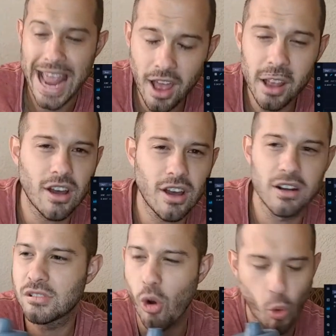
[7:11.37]
And
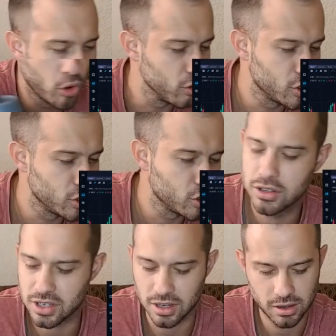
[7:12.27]
I'll just order the
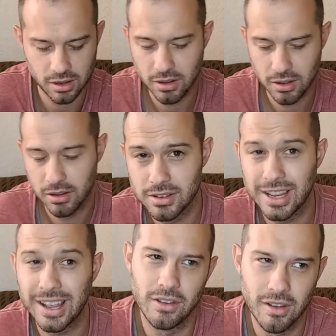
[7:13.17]
shirts,
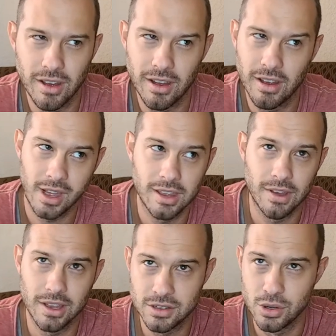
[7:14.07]
because I got to, I got to
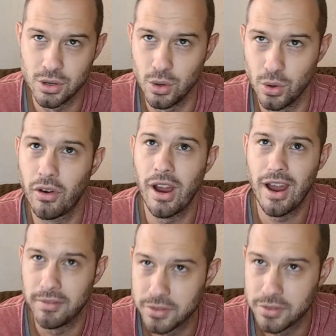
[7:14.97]
give you guys two. I don't
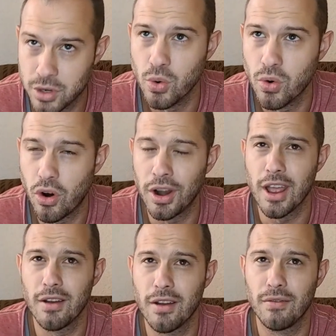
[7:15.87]
have two
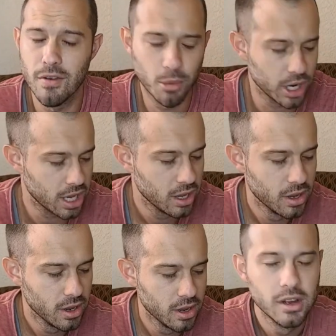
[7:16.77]
on hand for everybody.
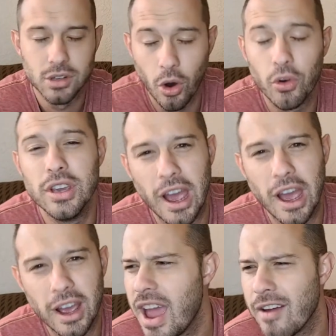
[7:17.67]
So,
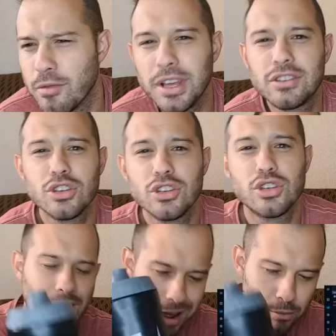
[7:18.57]
yes, everybody gets a
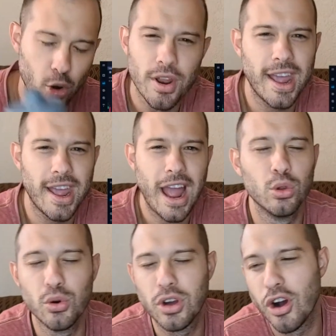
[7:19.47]
shirt. I'm going to hang out
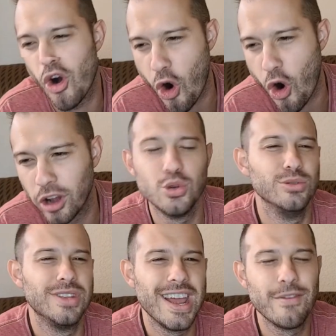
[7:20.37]
with Luca on
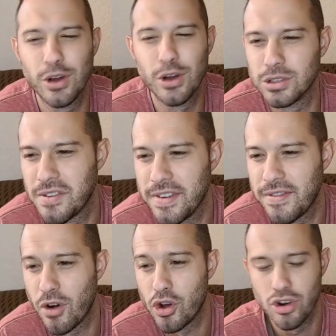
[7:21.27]
Tuesday if it goes to
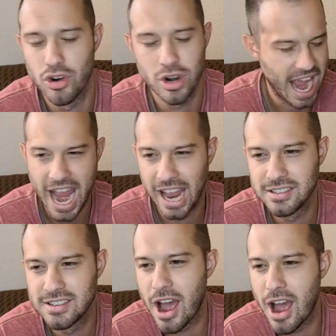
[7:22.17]
7,500.
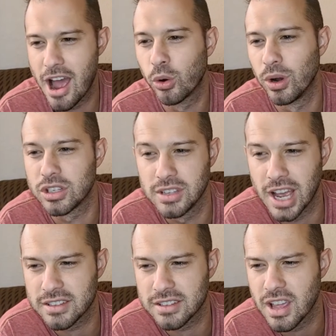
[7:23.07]
Hands down, no
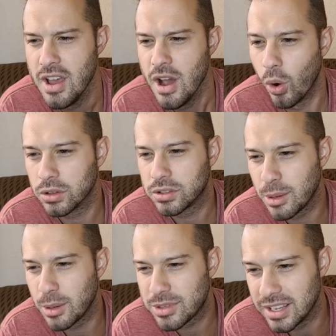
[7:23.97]
questions asked. Oil
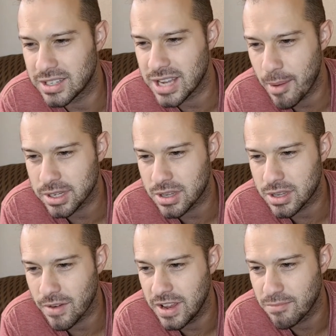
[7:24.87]
Tip says, yeah, but it's
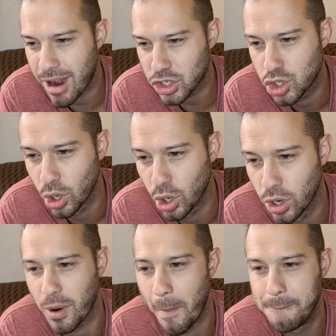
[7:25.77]
definitely received my
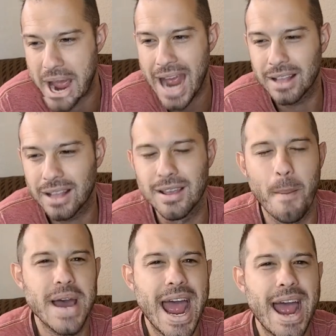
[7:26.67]
shirts from
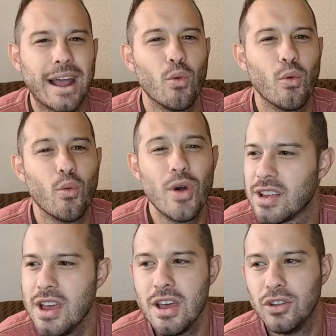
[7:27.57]
back-to-back -back
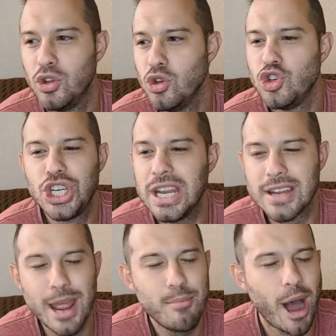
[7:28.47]
wins. Dude, you
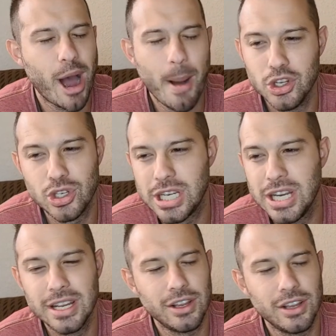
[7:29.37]
cheated Nightbot, man. You
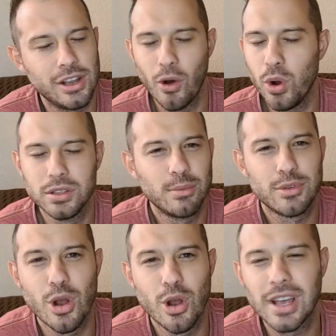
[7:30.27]
cheated. Oil
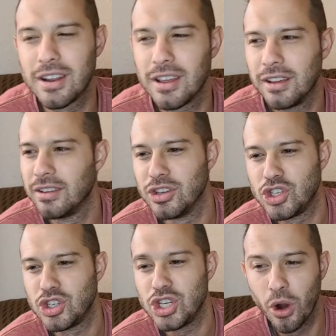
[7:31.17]
Tip knows how to the
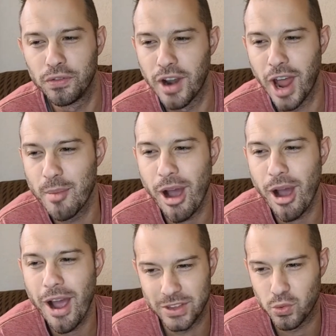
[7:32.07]
cheat code for
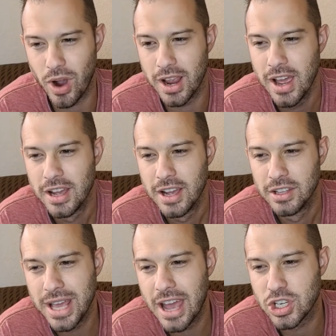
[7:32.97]
Nightbot, and that's why.
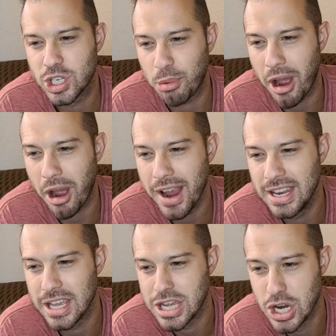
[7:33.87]
Too many hedgy spy
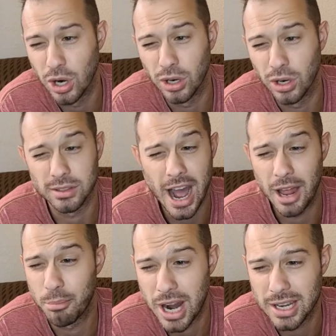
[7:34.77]
in here.
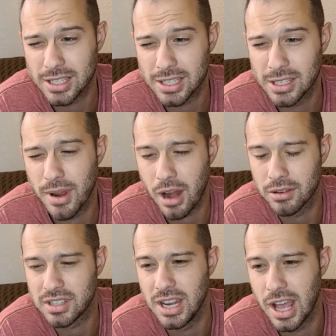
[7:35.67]
Tom, possibly, but I
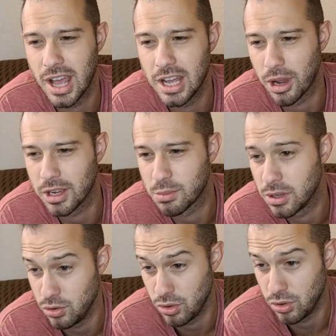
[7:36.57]
don't see any hedge spies.
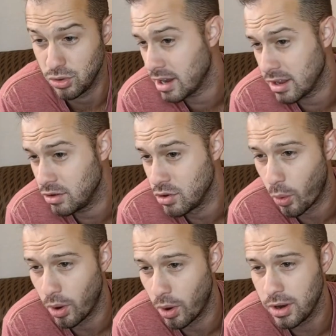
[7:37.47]
You got you, got, you
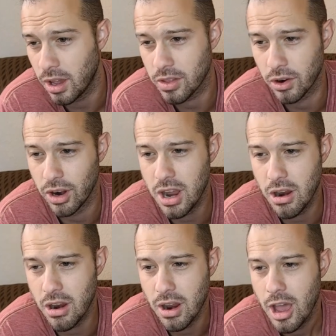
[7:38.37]
know any that are in
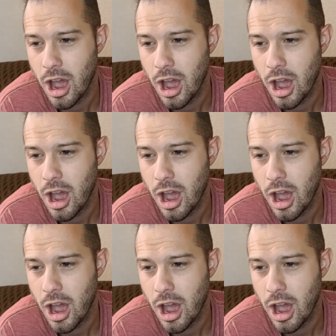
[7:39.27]
here?